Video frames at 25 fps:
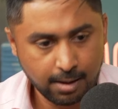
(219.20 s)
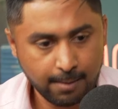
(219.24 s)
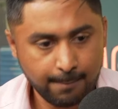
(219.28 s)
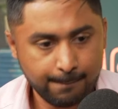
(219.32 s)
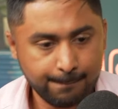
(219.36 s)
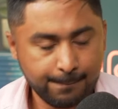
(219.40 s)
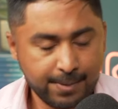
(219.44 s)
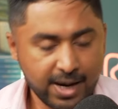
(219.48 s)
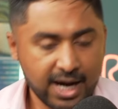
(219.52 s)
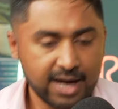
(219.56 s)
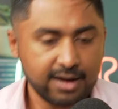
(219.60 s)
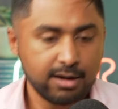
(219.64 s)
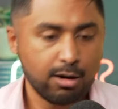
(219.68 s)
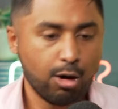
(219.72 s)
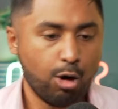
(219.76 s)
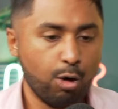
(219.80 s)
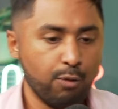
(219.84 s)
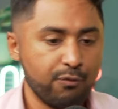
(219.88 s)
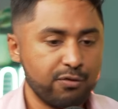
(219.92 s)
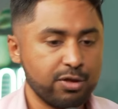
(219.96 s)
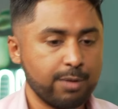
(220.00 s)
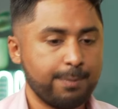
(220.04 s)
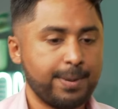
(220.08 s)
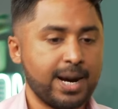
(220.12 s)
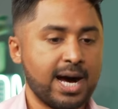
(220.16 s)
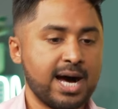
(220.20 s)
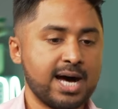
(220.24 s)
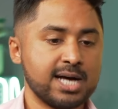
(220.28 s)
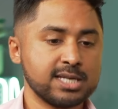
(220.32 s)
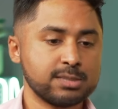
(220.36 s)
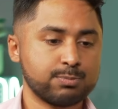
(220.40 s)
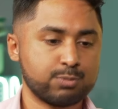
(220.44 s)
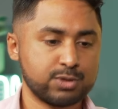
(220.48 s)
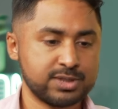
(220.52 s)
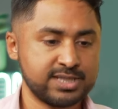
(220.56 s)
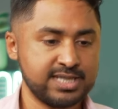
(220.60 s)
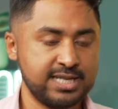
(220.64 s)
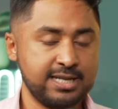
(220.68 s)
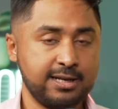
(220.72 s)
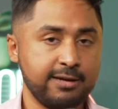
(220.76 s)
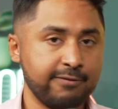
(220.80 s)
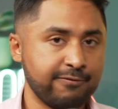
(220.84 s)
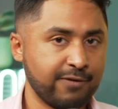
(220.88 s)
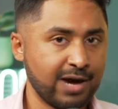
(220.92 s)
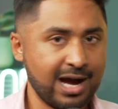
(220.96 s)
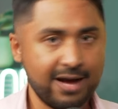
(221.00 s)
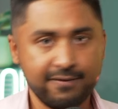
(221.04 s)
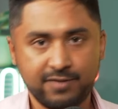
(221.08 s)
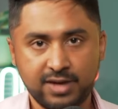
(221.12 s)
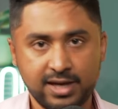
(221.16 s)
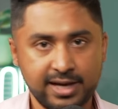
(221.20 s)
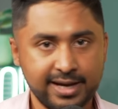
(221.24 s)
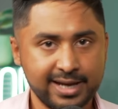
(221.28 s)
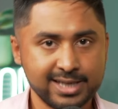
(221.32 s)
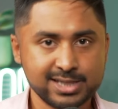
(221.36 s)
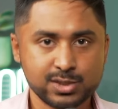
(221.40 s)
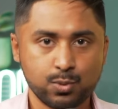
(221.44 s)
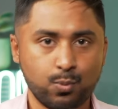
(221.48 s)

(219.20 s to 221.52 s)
but over the past preceding 5 years,